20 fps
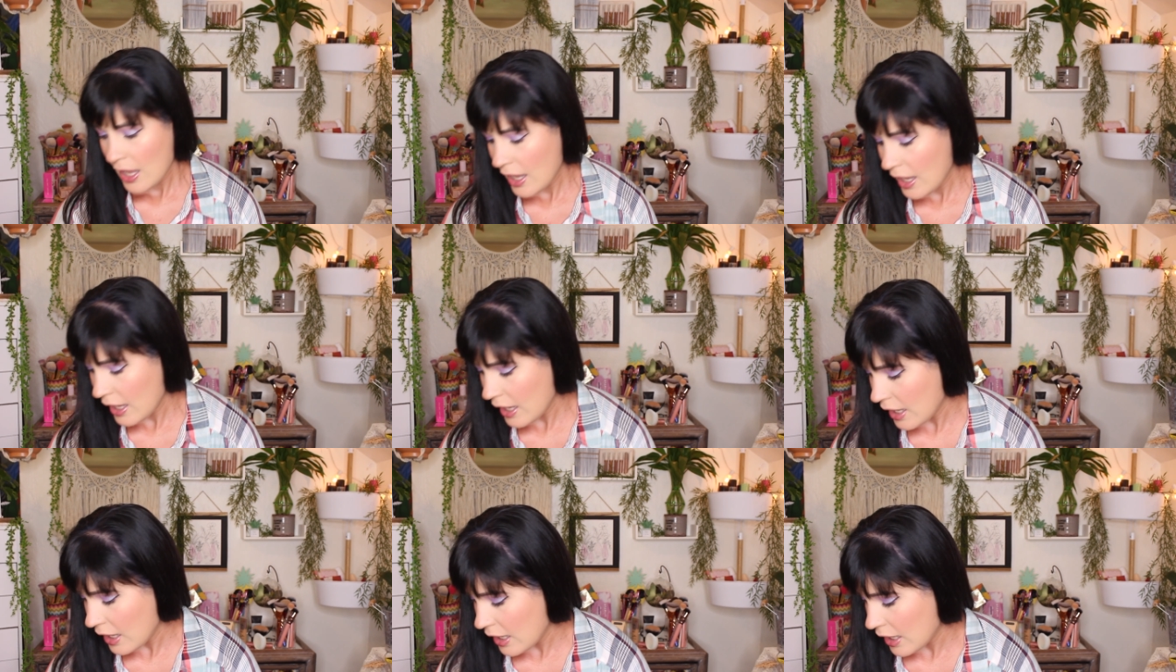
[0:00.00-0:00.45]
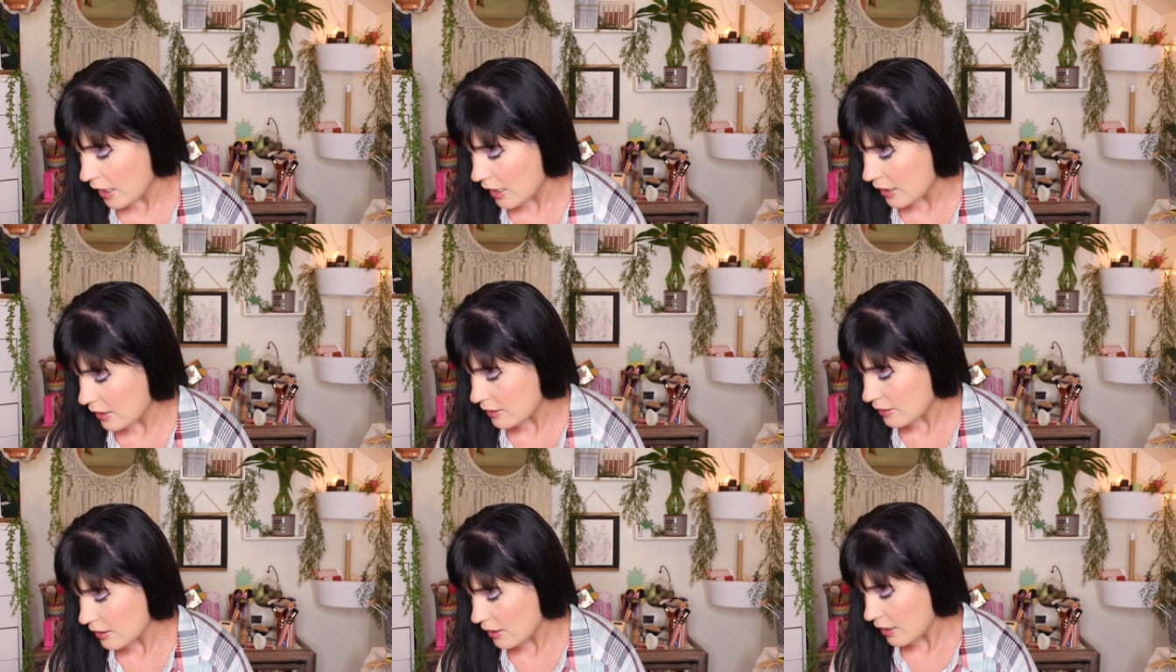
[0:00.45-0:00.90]

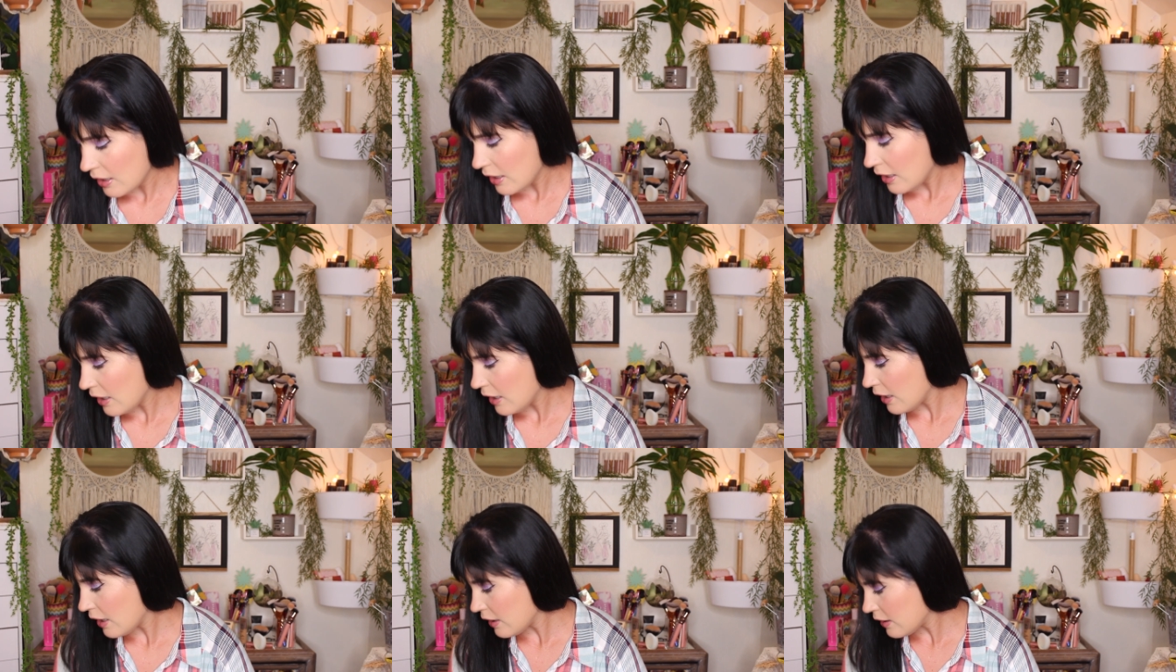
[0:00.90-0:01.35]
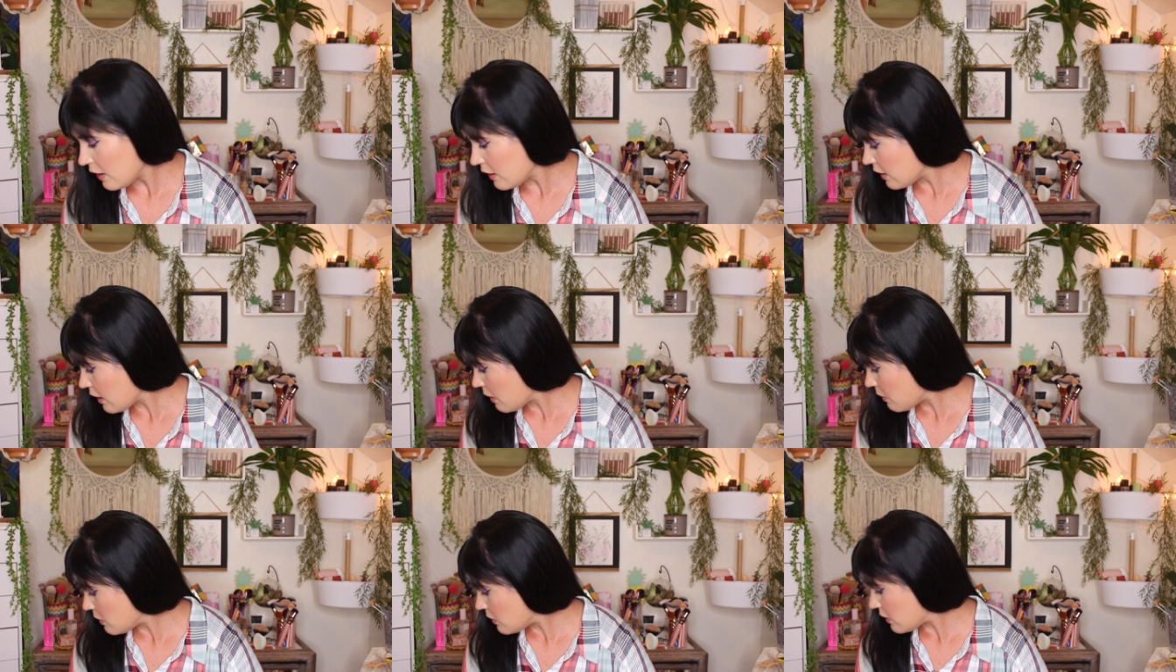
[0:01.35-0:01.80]
And I think
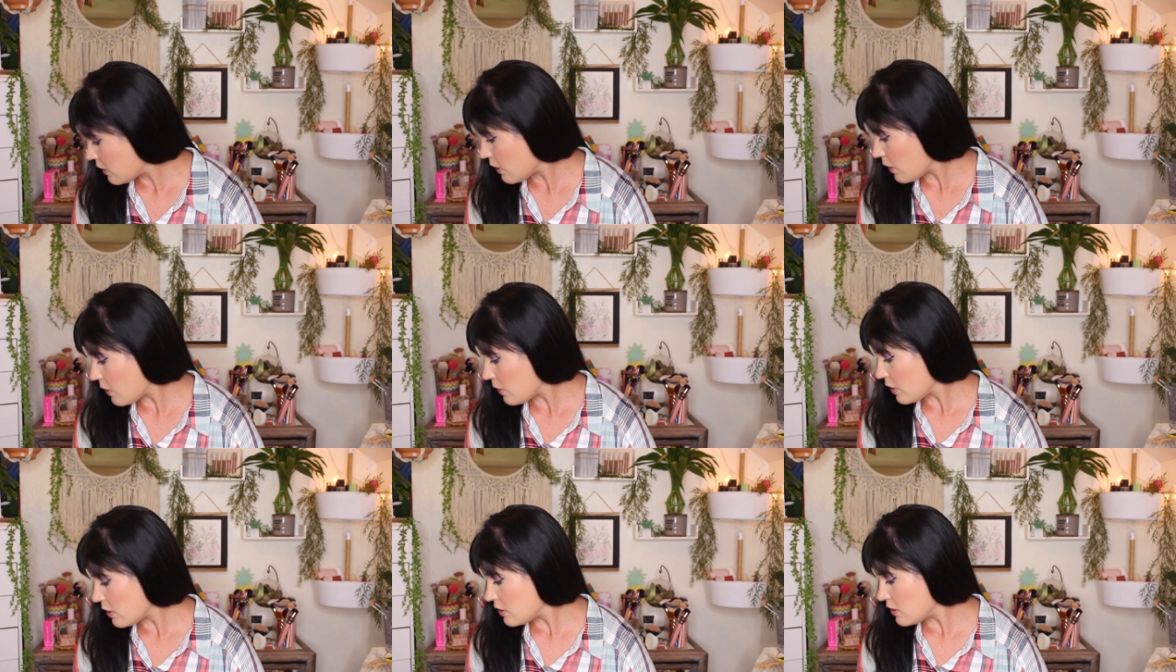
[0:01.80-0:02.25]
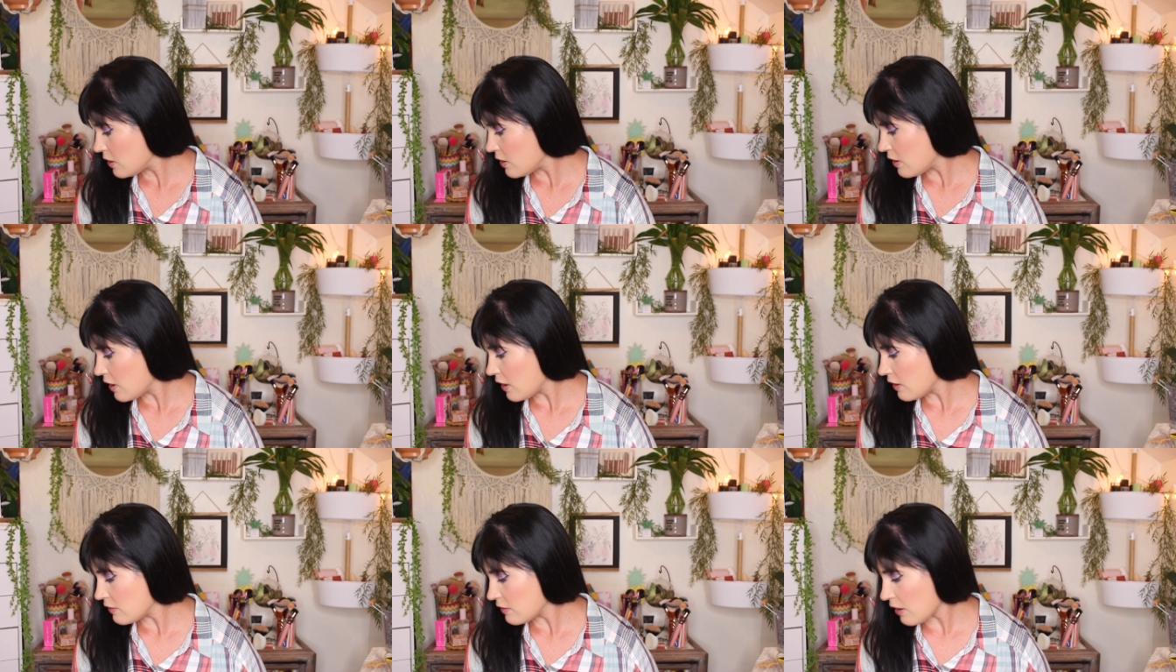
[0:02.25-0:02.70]
that was the only two
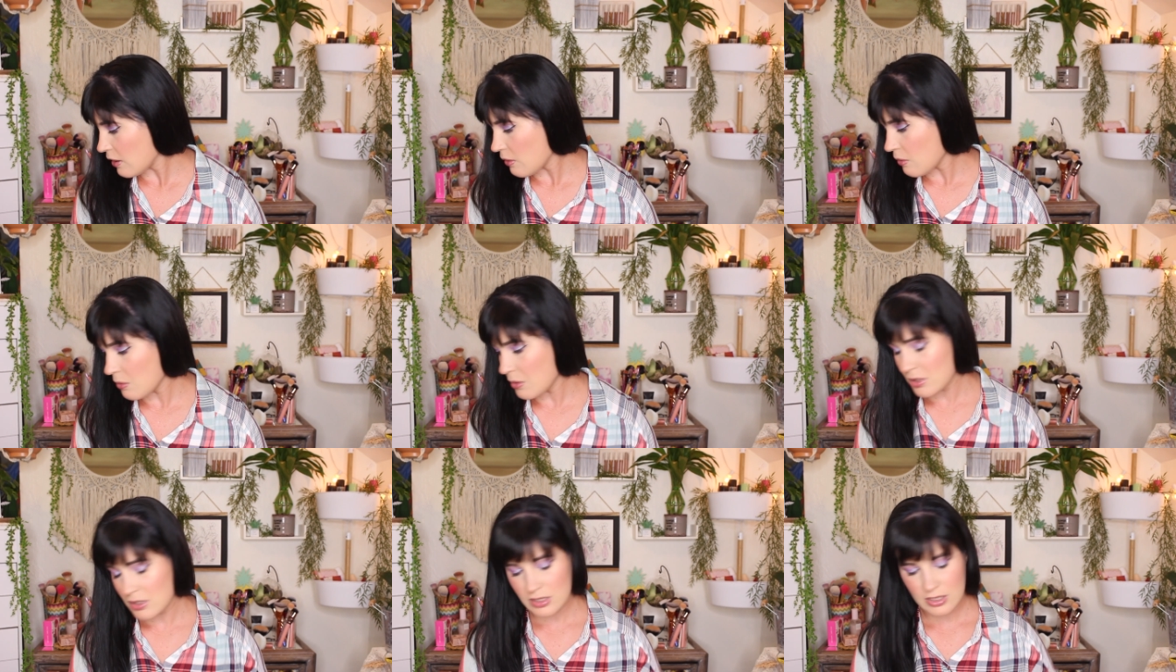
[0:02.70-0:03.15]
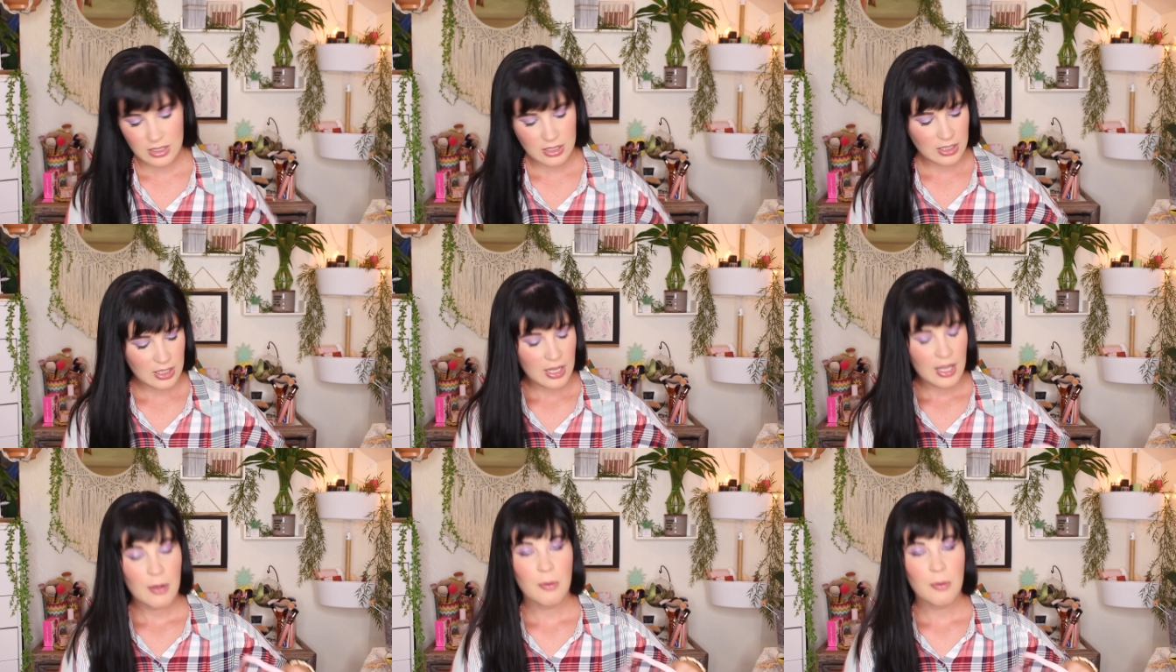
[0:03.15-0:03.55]
things I ordered.